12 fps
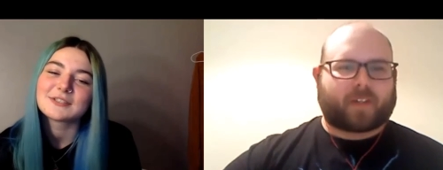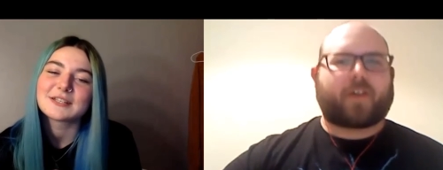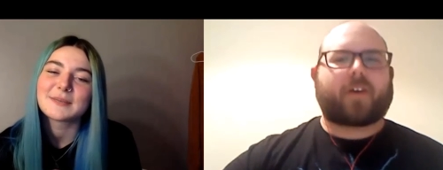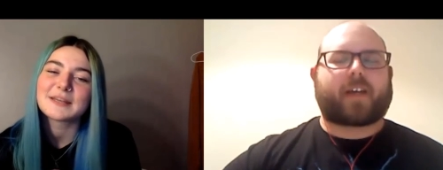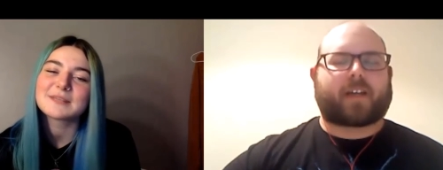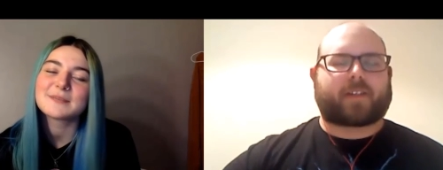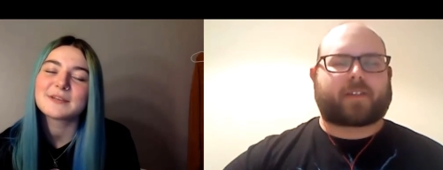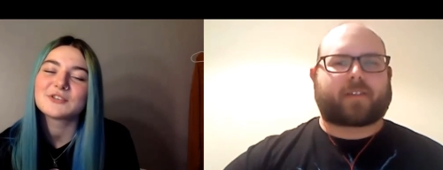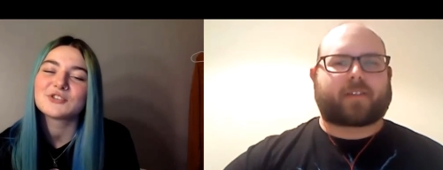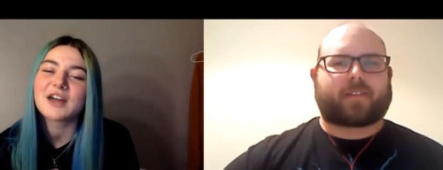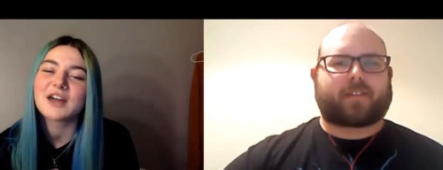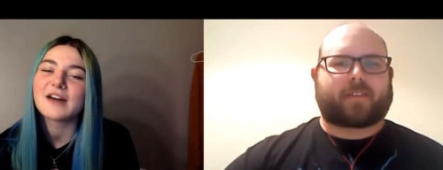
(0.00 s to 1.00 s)
Speaker 1: Oh,
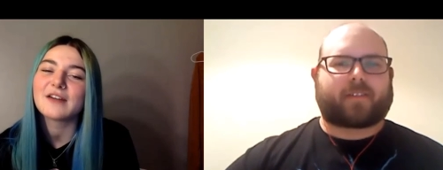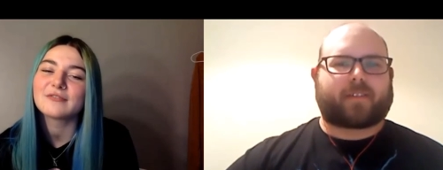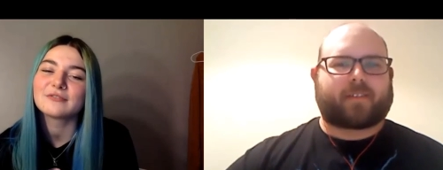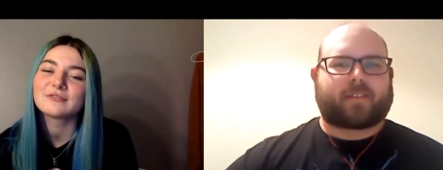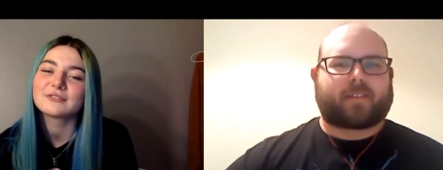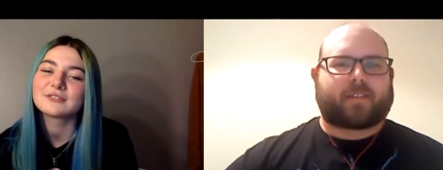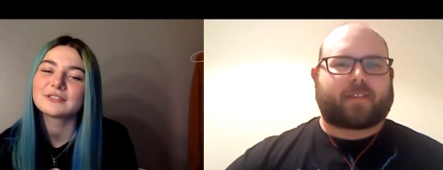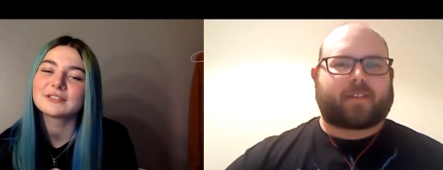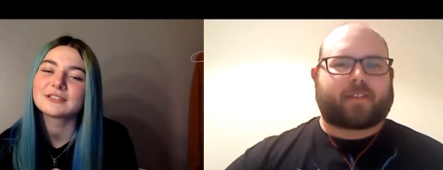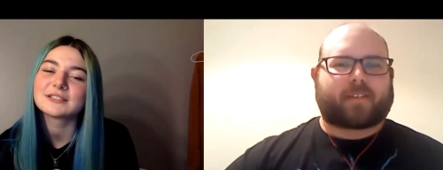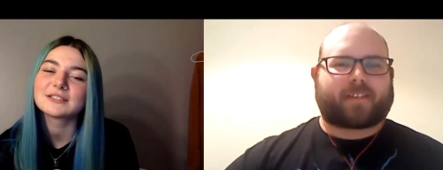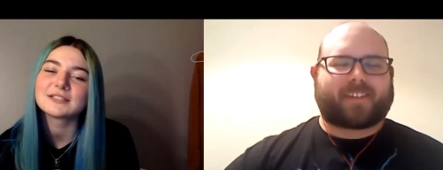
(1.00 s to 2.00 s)
yeah,
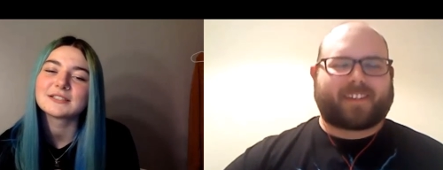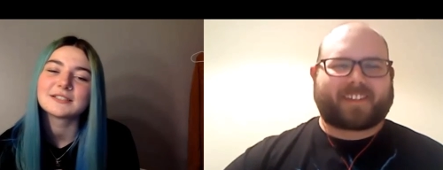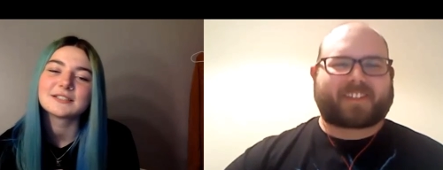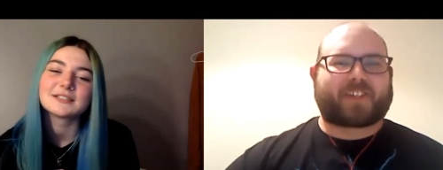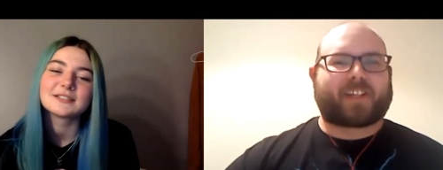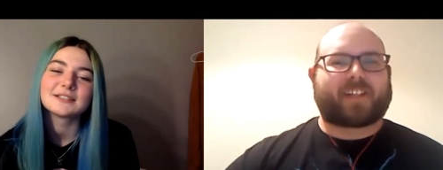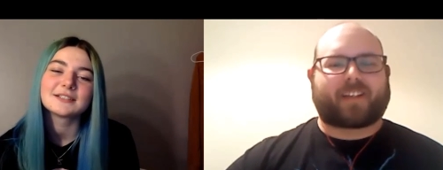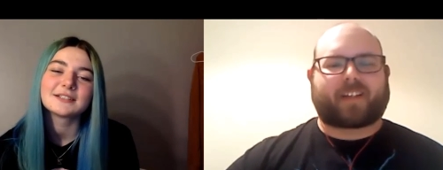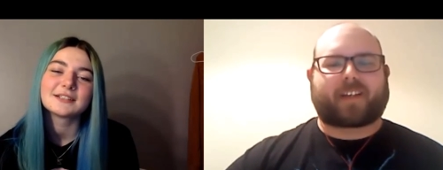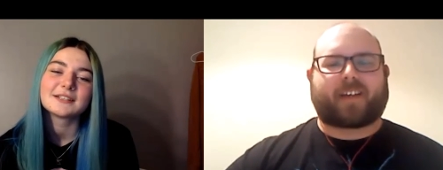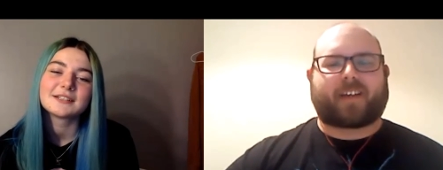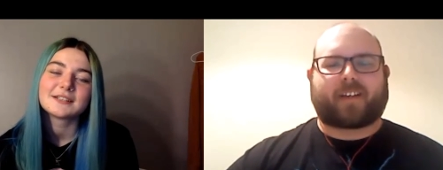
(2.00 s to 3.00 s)
Speaker 2: so
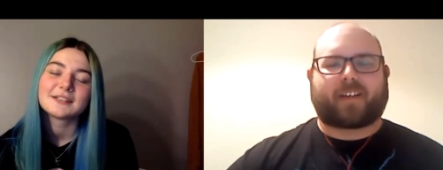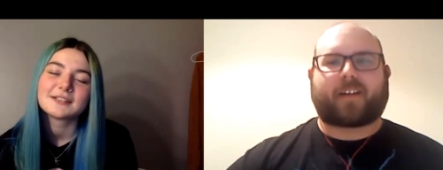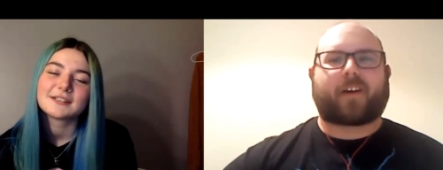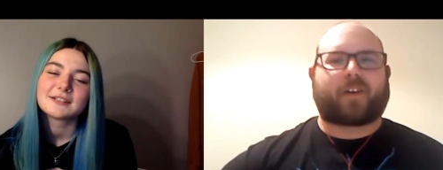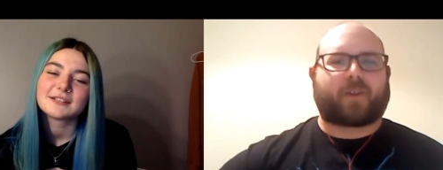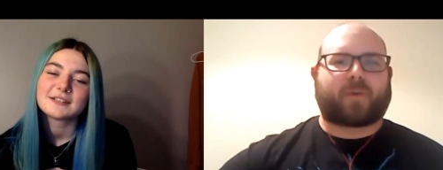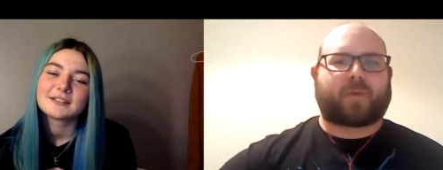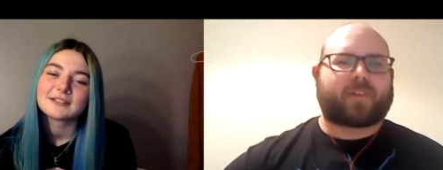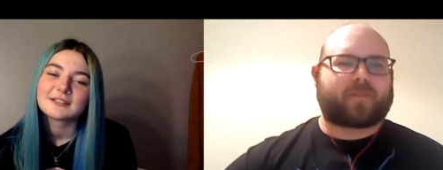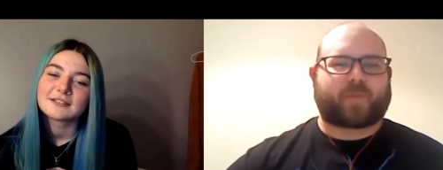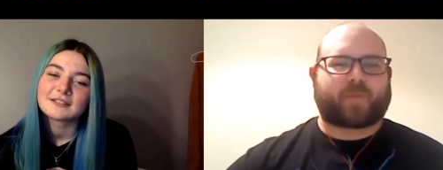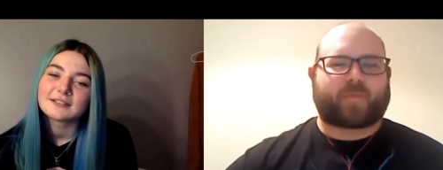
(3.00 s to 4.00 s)
like Arlo
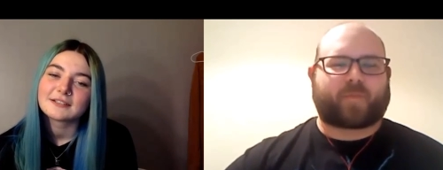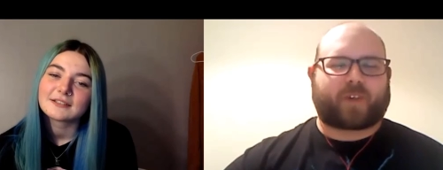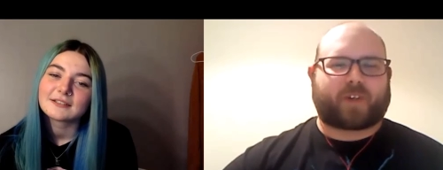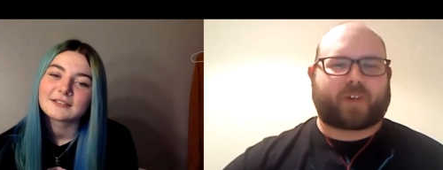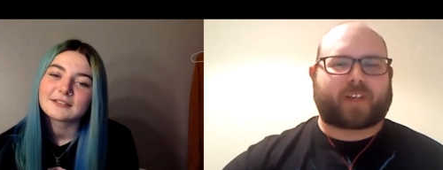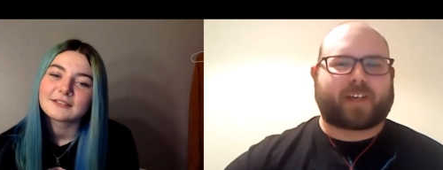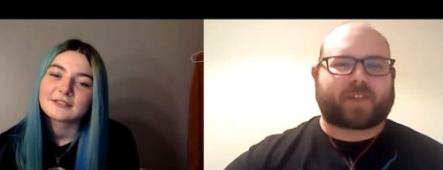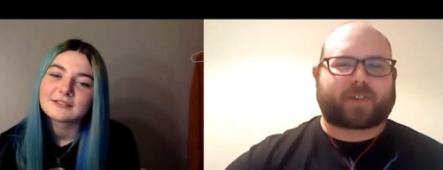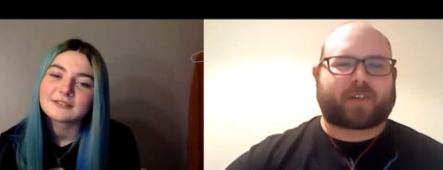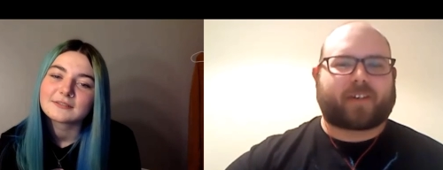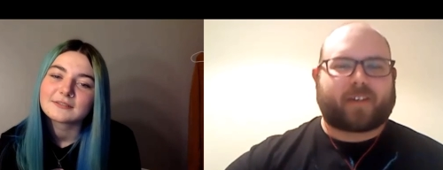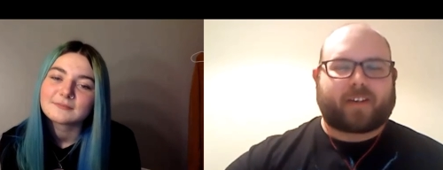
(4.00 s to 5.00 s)
from Good
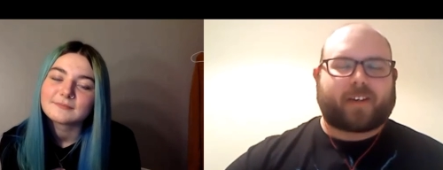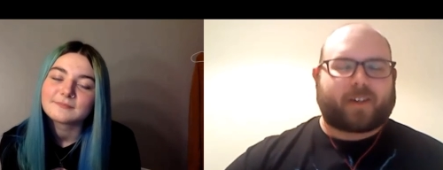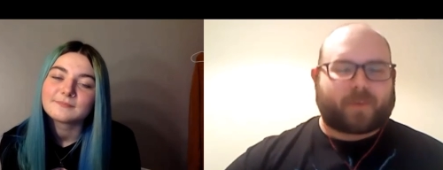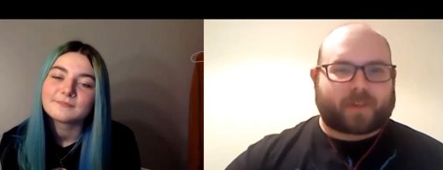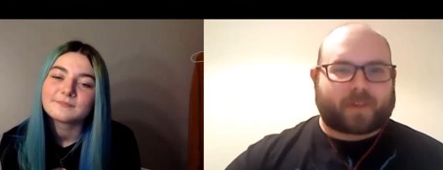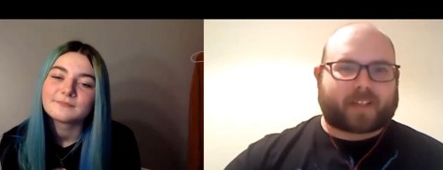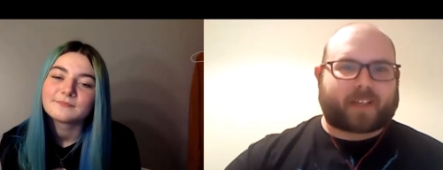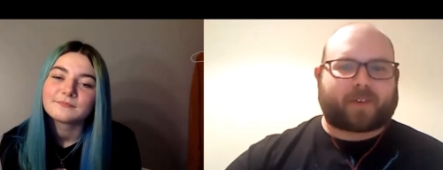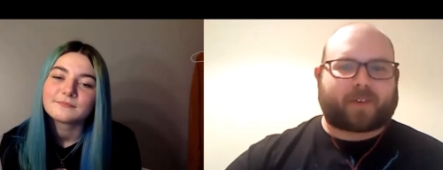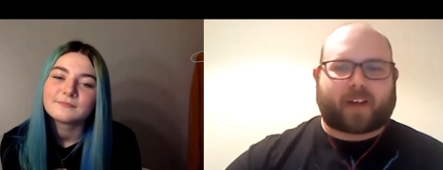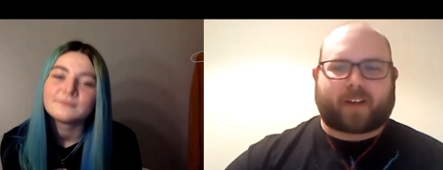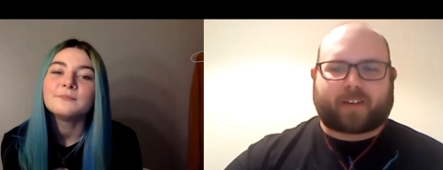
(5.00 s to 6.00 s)
Dinosaur, which is
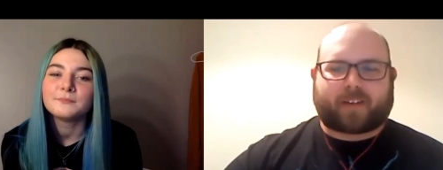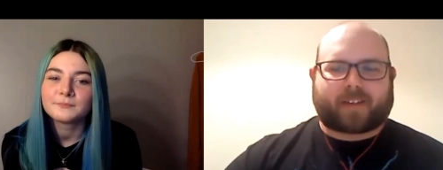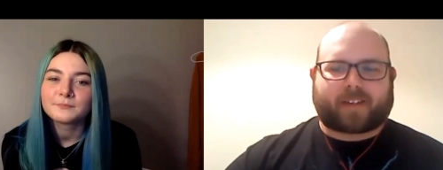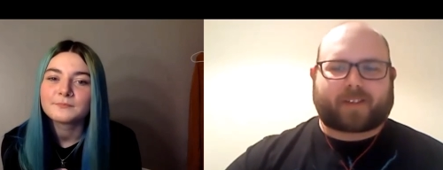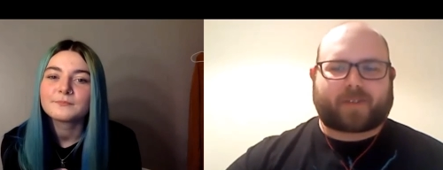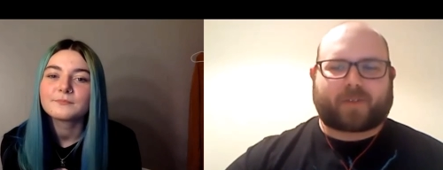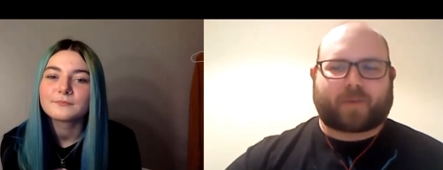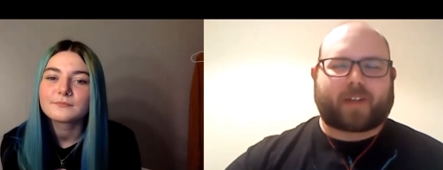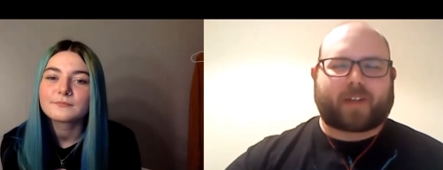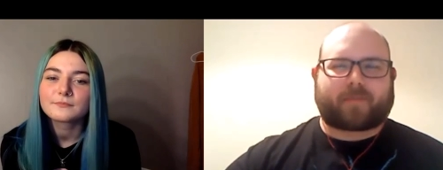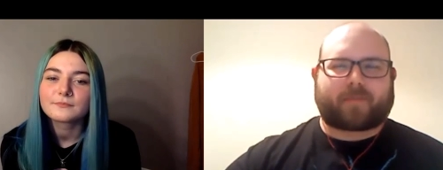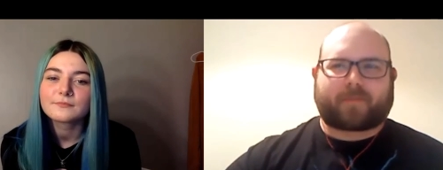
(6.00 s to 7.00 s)
how that's the
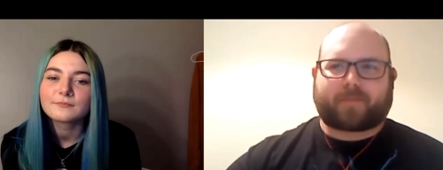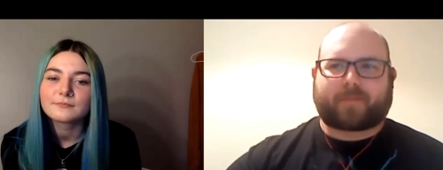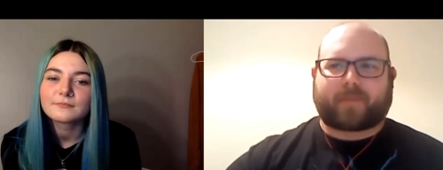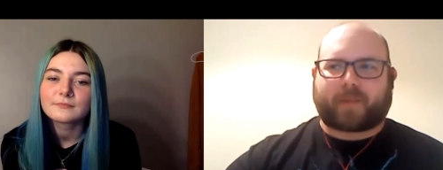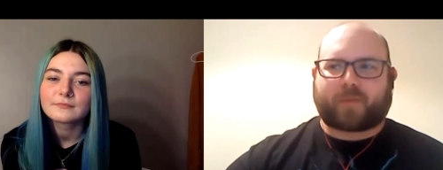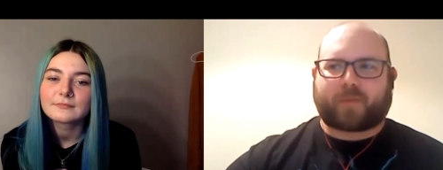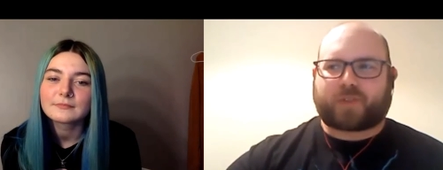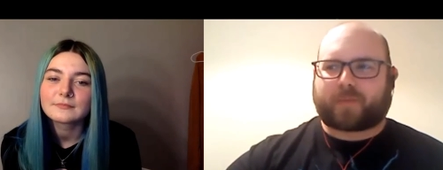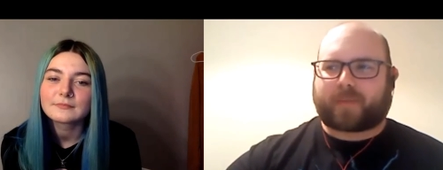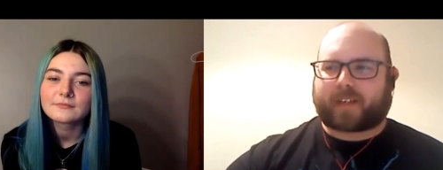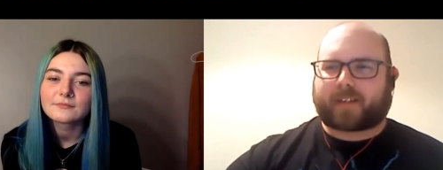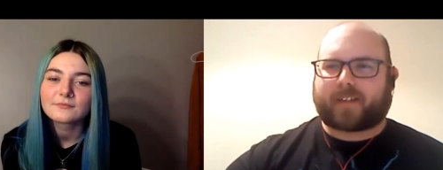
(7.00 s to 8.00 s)
one that Mike Musso
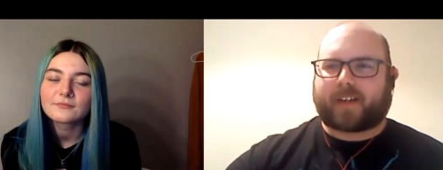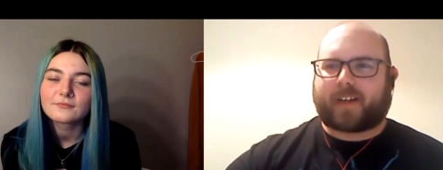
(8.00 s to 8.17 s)
picked